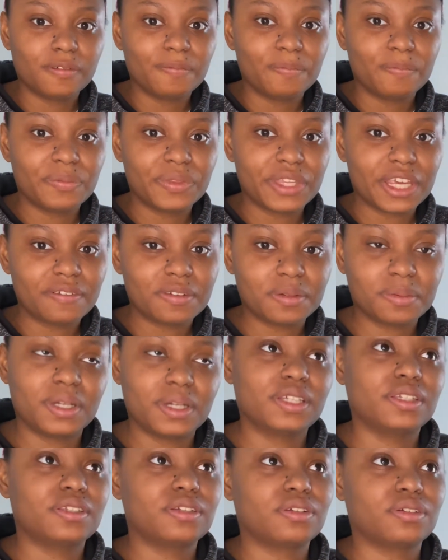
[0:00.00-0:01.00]

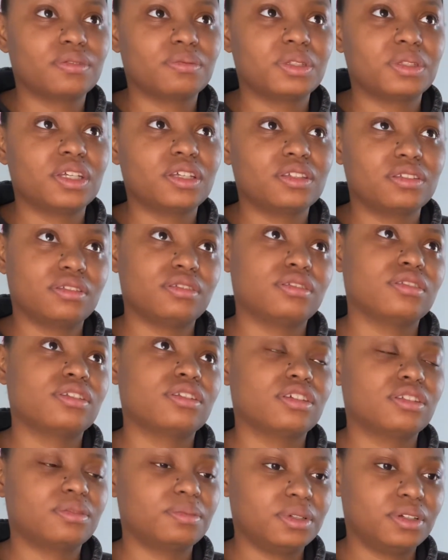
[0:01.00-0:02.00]
Everybody's circumstances and
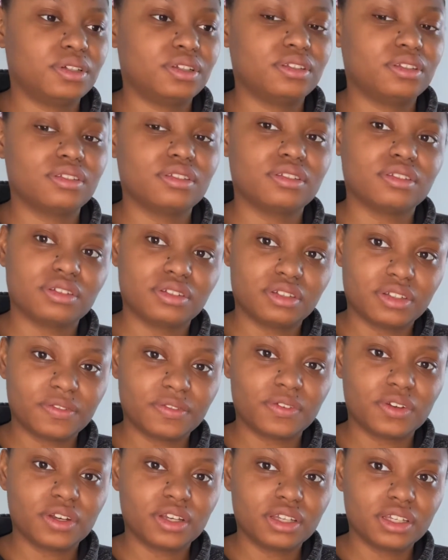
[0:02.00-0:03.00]
experiences are
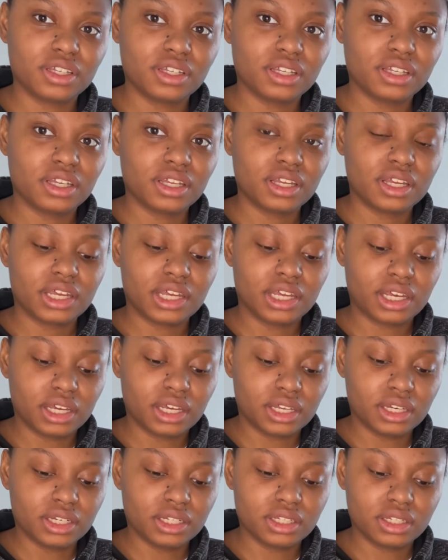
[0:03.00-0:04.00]
different,
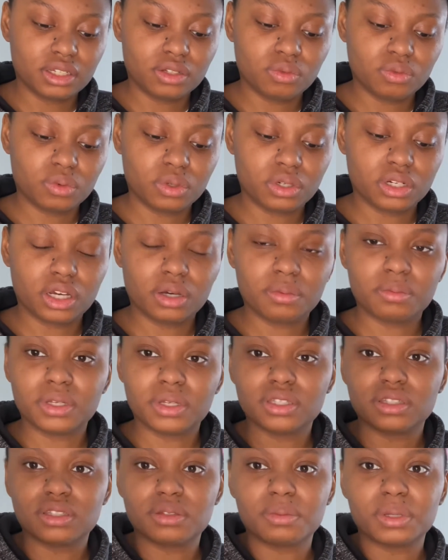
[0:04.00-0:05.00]
and we're not
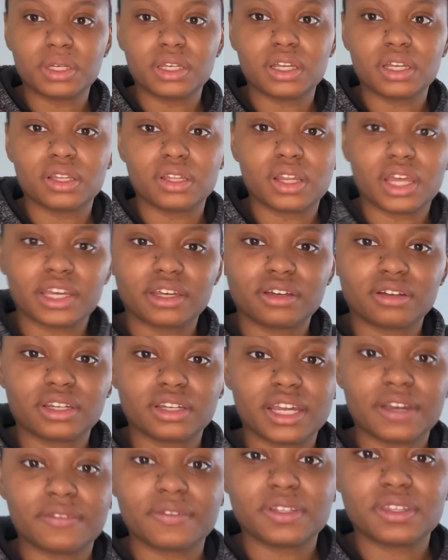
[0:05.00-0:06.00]
meant to be alike on
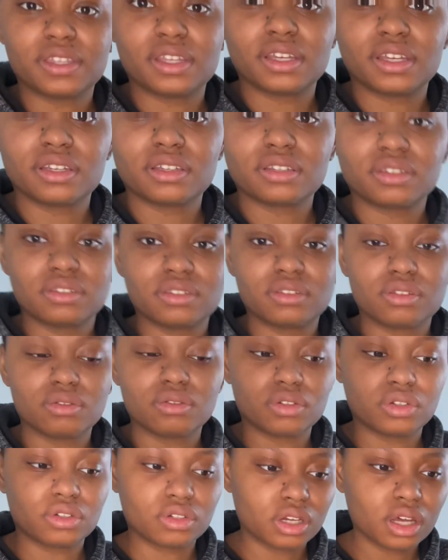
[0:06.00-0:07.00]
everything, so
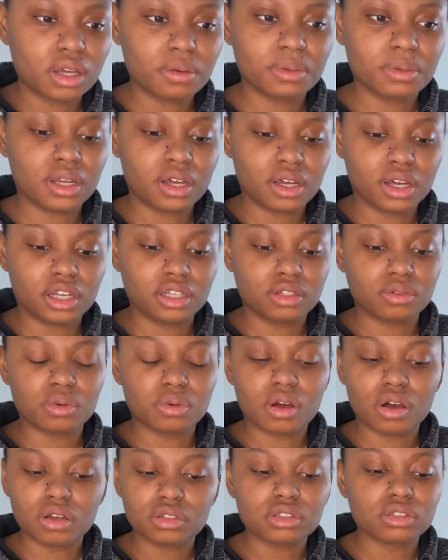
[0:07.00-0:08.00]
you're not behind. We're
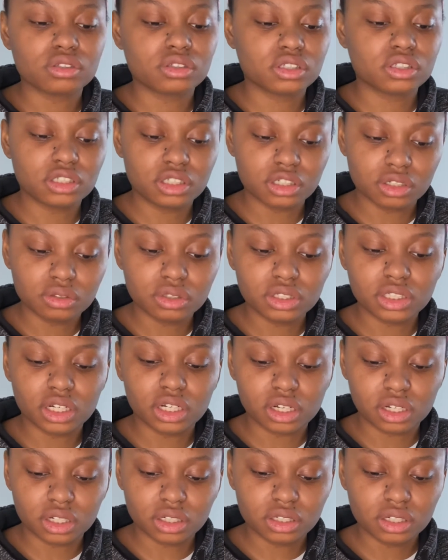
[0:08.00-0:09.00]
also still
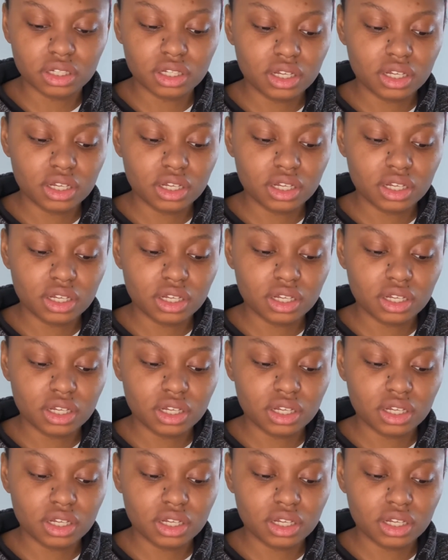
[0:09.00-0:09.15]
young.